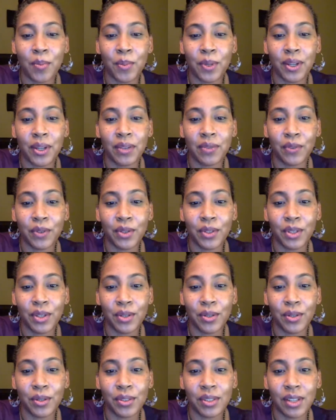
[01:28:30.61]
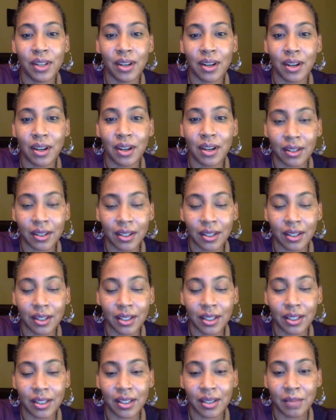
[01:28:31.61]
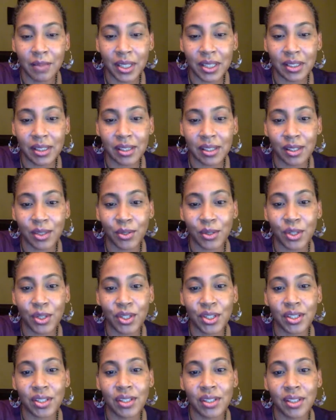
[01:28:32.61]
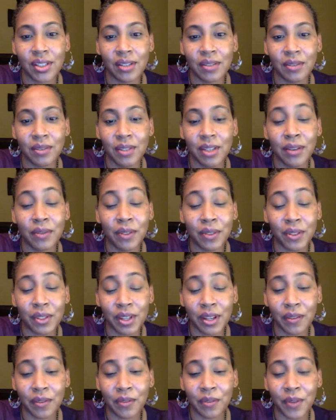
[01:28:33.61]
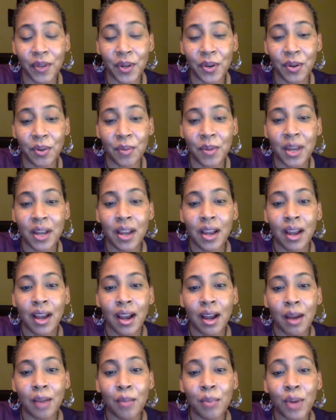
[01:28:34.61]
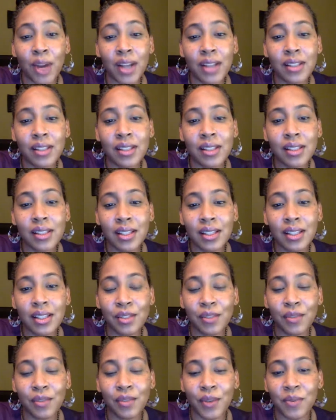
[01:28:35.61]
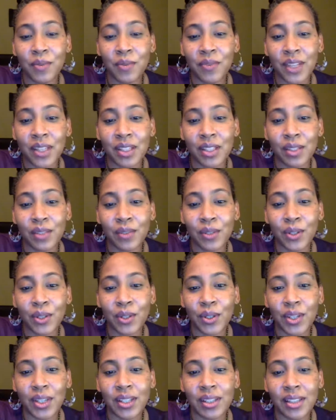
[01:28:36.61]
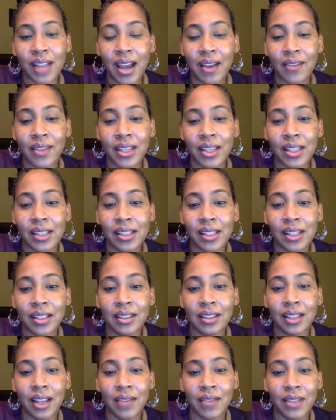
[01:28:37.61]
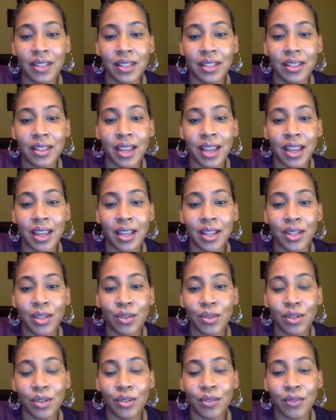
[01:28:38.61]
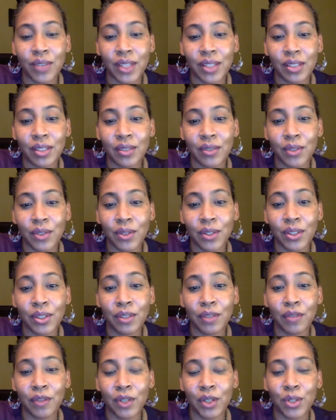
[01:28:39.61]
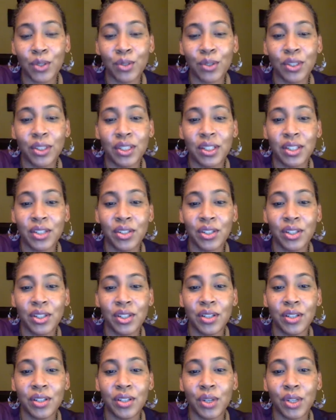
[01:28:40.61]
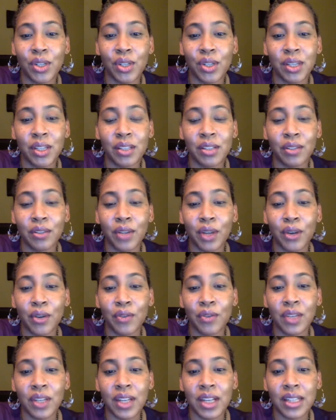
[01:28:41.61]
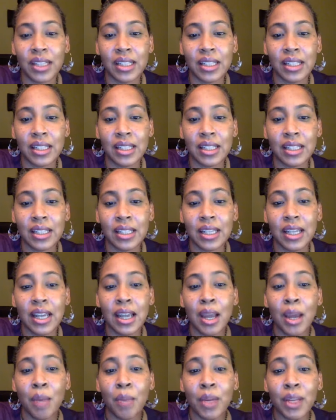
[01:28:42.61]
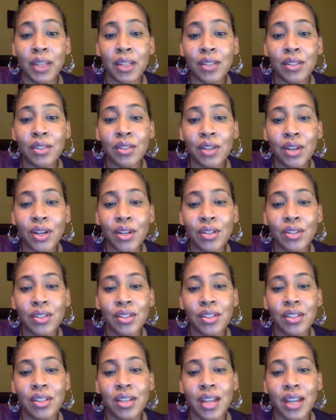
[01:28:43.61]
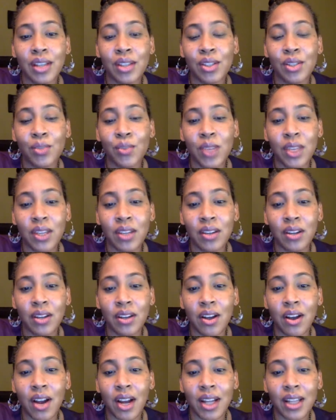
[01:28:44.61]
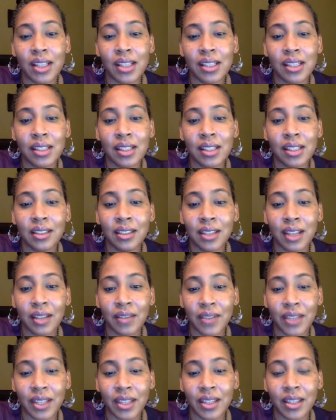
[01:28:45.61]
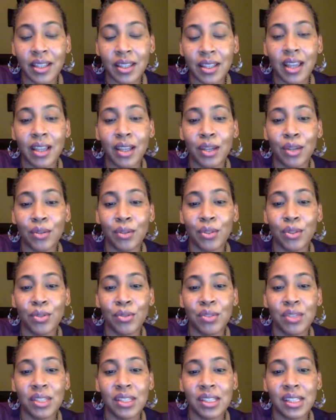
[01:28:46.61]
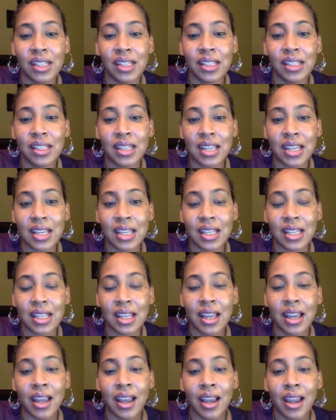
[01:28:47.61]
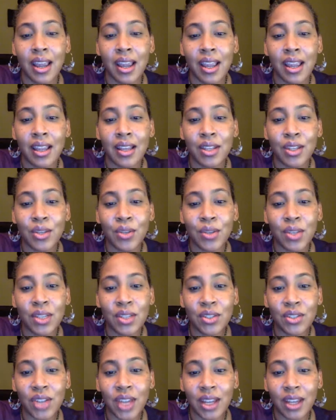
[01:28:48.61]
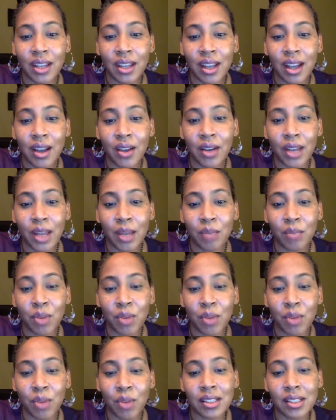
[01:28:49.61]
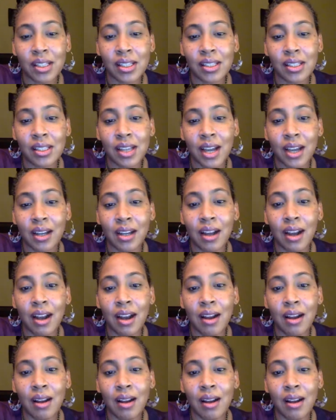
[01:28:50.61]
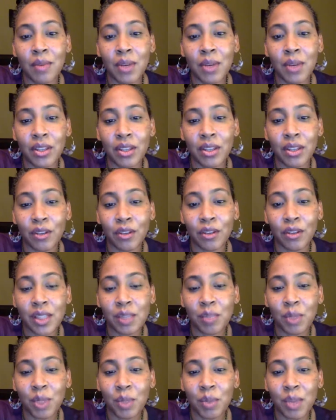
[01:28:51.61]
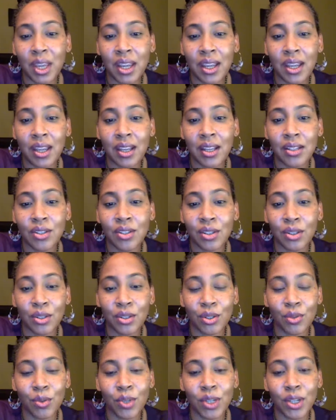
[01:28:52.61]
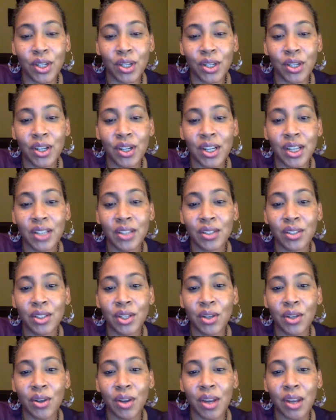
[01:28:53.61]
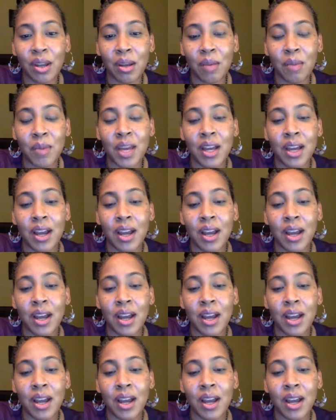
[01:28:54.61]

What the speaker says: But for those that are in the business or just lovers of film, Bronze Lens Film Festival is having its 11th annual festival. It's a virtual edition, of course, because of COVID-19. But it starts next week on August 11th and goes through the 16th. And you can check it out at bronzelens.com, on their Facebook page, their Twitter, and Instagram.